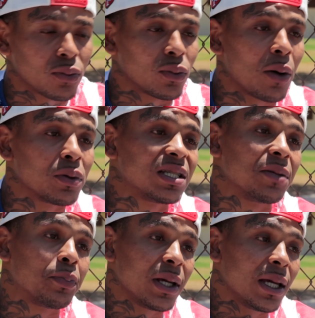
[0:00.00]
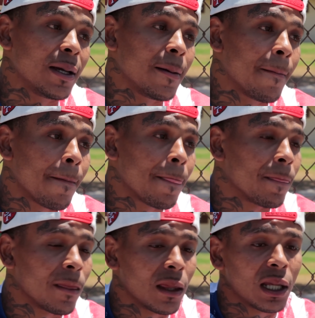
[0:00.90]
When I went to the pen,
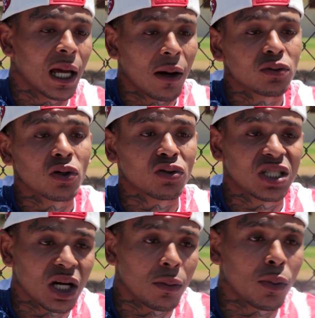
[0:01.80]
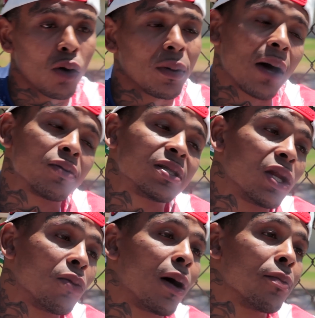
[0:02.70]
I was on jail mode, but I was
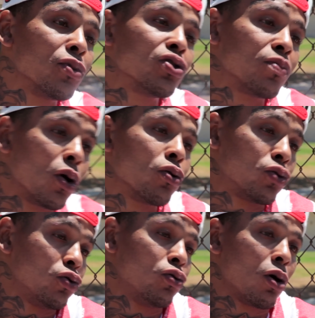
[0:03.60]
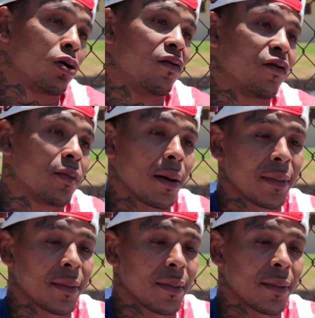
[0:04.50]
still on my music mode too, though, you feel me?